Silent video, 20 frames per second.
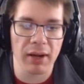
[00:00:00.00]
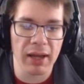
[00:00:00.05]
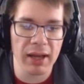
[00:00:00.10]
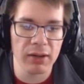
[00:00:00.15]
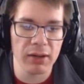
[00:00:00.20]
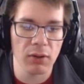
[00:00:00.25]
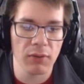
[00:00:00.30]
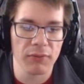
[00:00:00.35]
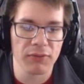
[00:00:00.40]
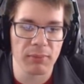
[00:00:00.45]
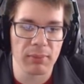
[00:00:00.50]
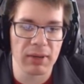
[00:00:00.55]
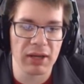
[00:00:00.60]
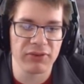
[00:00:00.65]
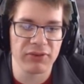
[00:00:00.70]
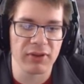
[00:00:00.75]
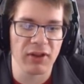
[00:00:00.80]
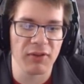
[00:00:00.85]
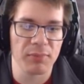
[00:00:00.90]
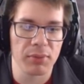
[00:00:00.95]
I know for
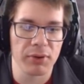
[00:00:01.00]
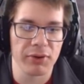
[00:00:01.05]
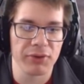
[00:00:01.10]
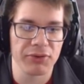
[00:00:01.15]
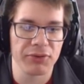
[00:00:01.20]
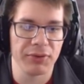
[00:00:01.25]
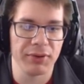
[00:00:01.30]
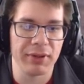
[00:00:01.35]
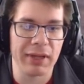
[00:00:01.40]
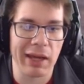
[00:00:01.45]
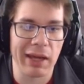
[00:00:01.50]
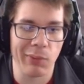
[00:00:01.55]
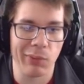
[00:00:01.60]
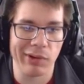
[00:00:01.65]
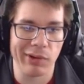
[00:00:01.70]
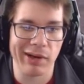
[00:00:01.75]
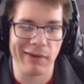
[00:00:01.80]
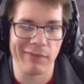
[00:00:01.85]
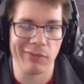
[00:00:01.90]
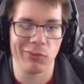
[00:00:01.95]
myself personally, I
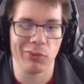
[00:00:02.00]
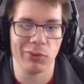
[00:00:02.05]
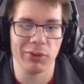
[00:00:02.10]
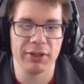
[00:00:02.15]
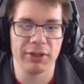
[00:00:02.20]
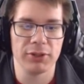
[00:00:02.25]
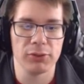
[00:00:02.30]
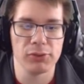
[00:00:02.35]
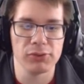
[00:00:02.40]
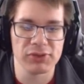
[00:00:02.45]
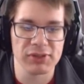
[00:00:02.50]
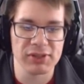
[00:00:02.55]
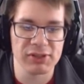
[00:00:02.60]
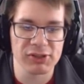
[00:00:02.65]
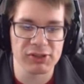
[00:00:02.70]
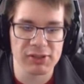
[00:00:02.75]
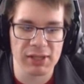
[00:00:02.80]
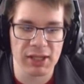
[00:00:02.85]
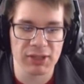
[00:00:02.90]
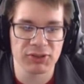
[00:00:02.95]
would never really use
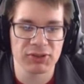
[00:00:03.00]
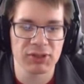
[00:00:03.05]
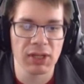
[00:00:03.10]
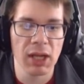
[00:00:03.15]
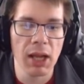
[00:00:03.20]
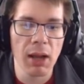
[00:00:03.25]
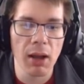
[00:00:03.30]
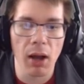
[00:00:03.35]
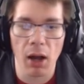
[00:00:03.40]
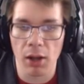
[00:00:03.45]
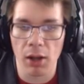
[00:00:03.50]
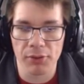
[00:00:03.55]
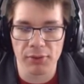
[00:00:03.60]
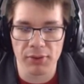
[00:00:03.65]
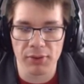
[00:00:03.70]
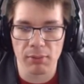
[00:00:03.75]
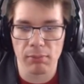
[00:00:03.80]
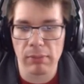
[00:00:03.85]
these sets, other than